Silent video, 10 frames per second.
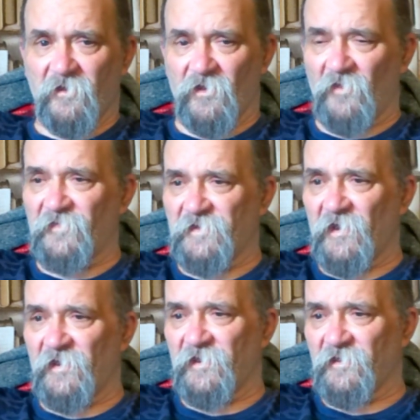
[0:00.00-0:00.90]
cloth
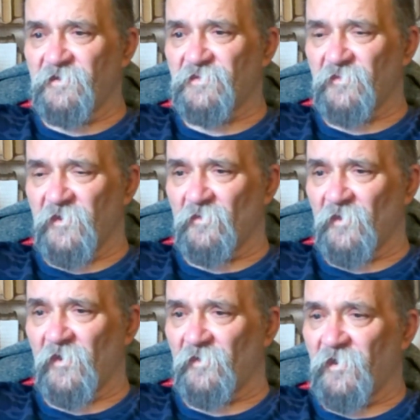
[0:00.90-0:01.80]
dyeing industry
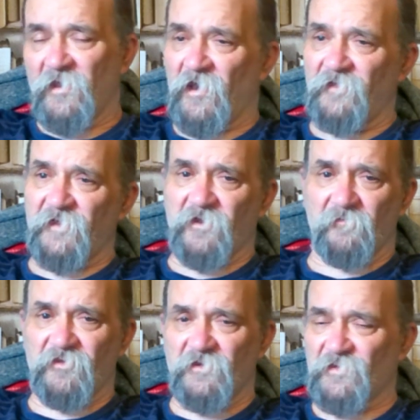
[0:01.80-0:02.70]
going on, and they
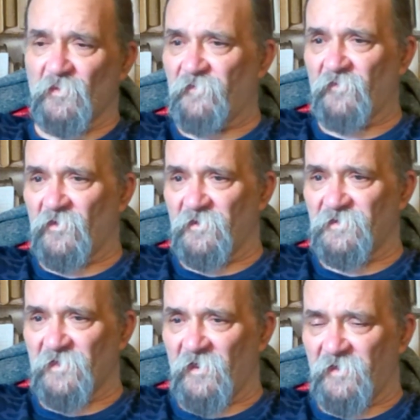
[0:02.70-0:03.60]
could produce whatever
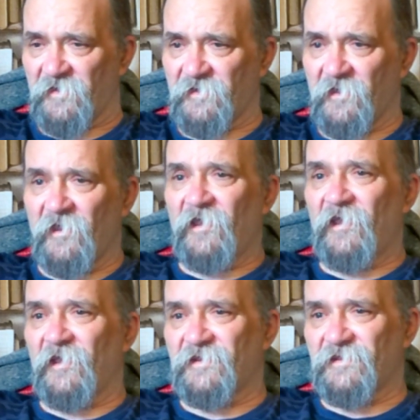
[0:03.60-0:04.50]
colours they liked,
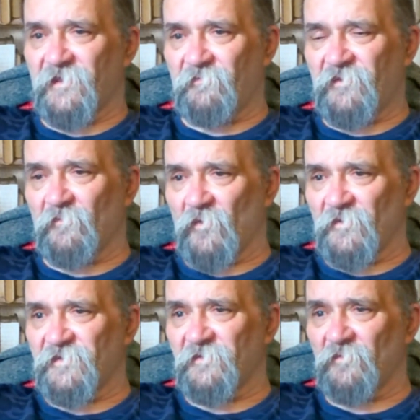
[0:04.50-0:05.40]
except the
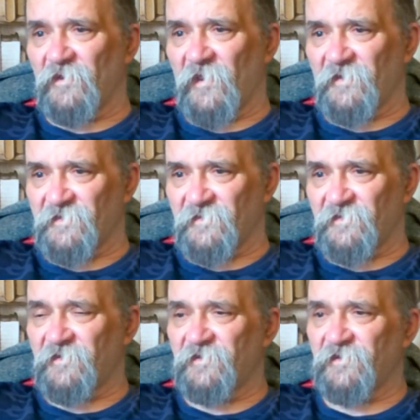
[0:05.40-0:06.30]
ones that were
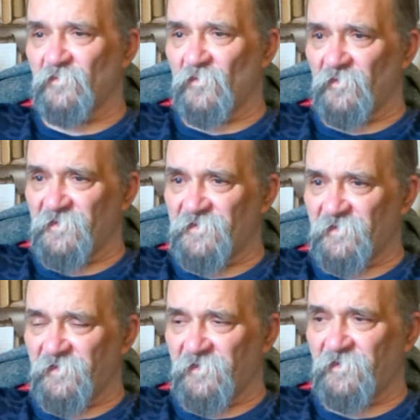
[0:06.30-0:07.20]
licensed to other
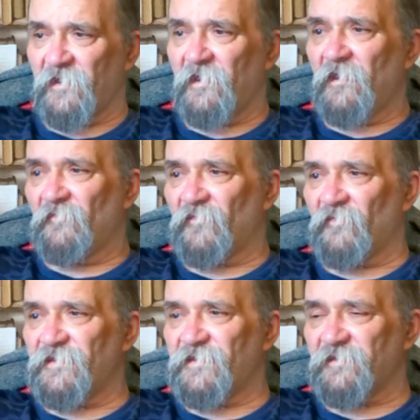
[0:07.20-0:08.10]
cities.
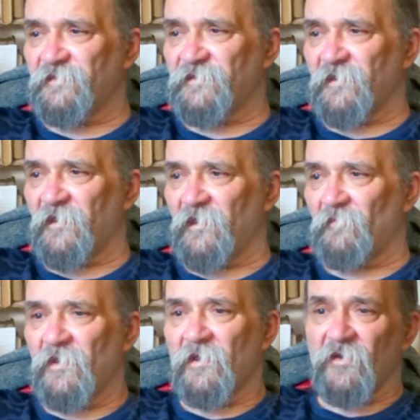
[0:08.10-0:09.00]
For instance,
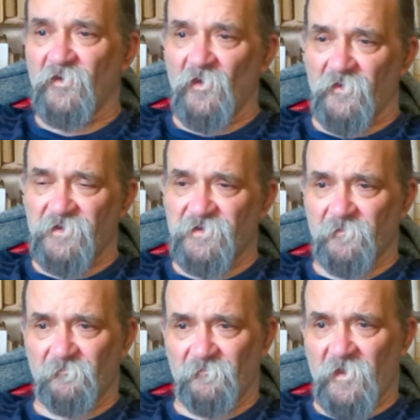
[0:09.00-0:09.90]
Norwich
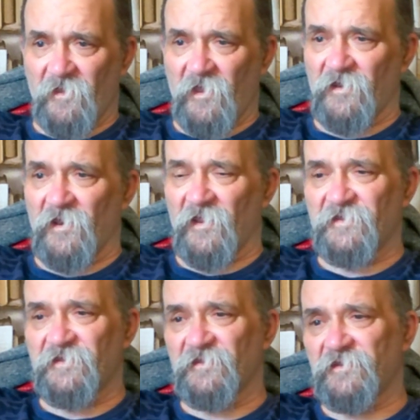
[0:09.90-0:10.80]
had a
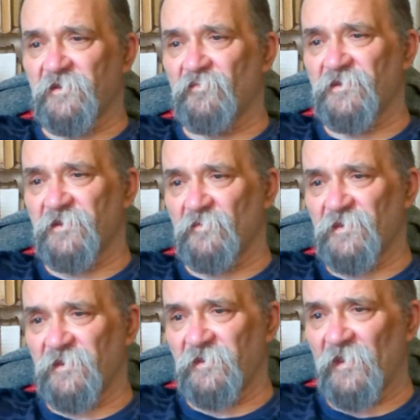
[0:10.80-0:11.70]
license to
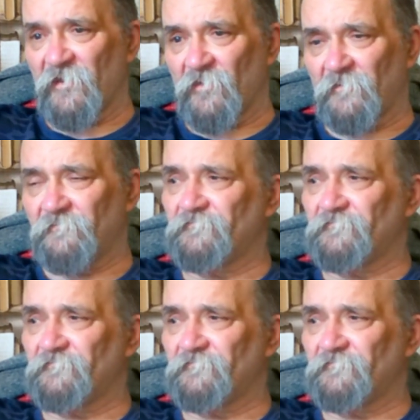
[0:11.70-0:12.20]
produce yellow,